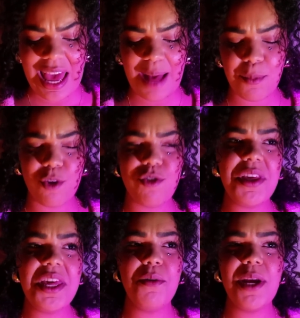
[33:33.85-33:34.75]
I'm also
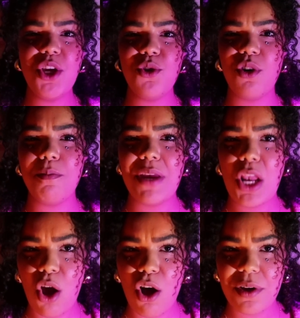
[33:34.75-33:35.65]
hearing you don't
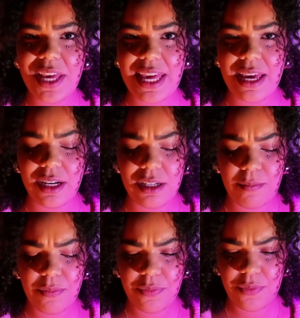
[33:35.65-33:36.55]
belong
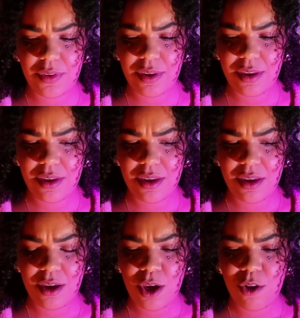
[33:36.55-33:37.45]
here.
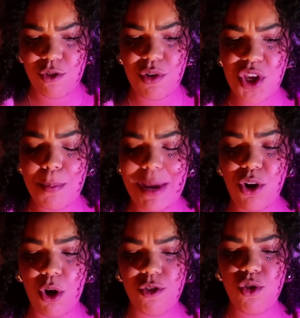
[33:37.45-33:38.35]
So you
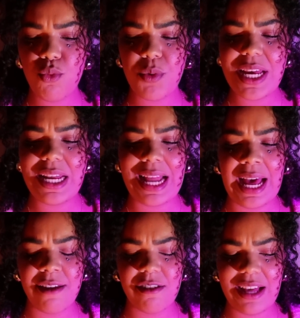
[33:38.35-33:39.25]
might also
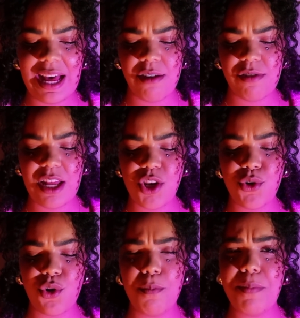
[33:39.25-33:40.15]
realize, guys, that you
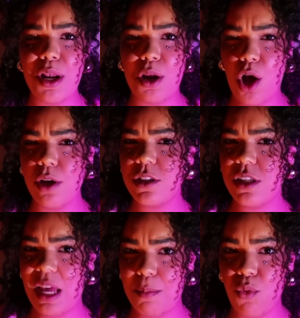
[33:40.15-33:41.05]
don't belong
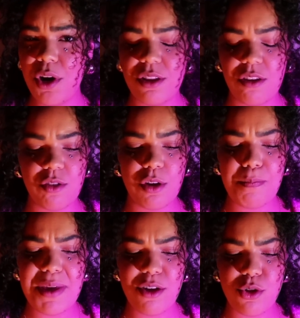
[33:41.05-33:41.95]
somewhere. This could
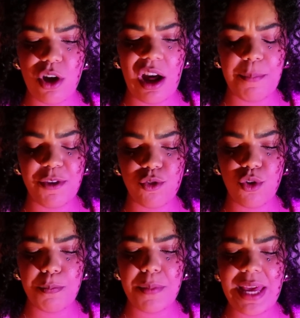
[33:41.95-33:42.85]
be a job, this
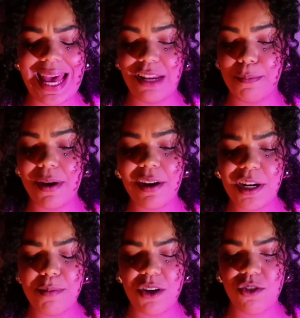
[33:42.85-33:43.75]
could be an
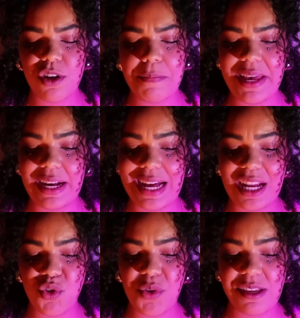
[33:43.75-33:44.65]
apartment, this could be a
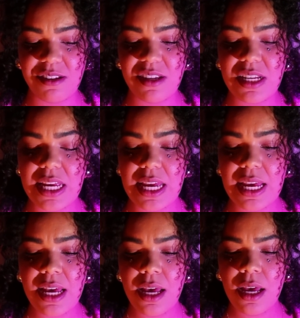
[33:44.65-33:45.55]
country, a
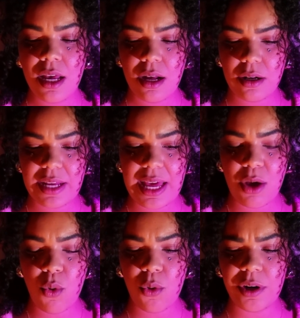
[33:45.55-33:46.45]
city, okay,
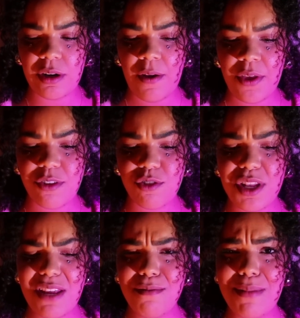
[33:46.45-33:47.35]
or this
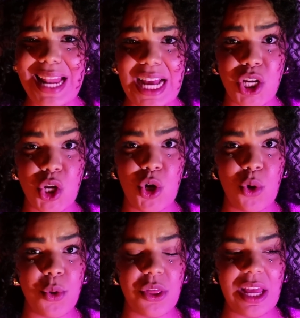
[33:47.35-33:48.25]
could even be like
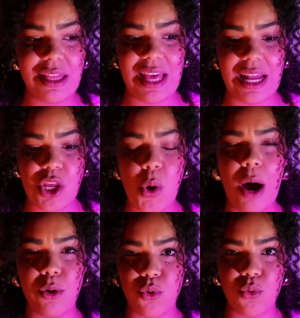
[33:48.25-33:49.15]
clothing that you
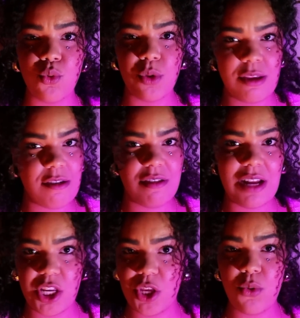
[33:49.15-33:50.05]
outgrew. This is
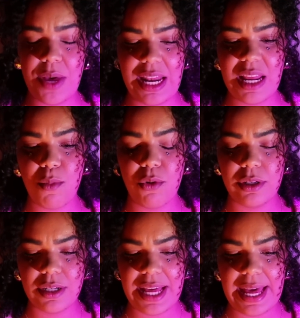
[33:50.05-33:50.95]
not you anymore,
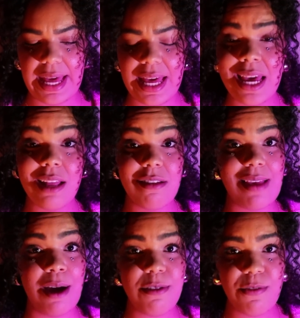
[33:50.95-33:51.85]
okay? It
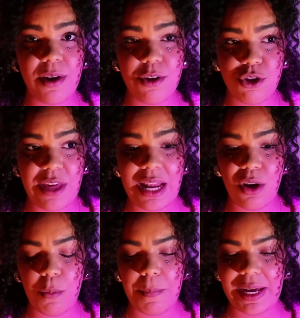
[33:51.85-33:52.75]
sounds very
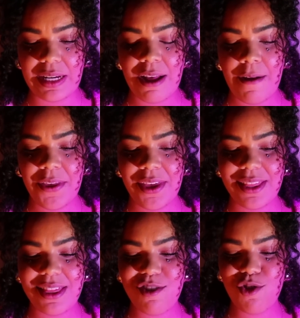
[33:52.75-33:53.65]
shallow, but
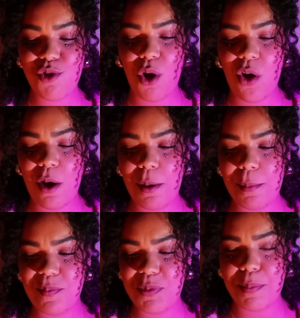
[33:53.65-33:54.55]
this is
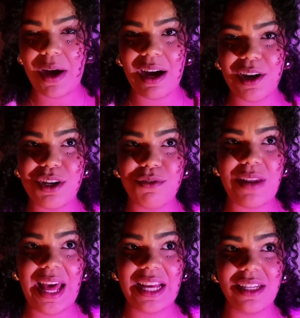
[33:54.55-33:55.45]
all part of
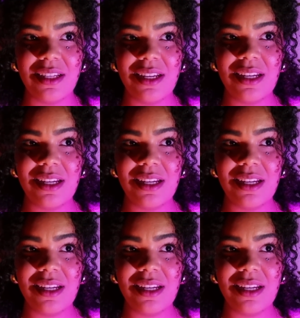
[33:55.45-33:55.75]
like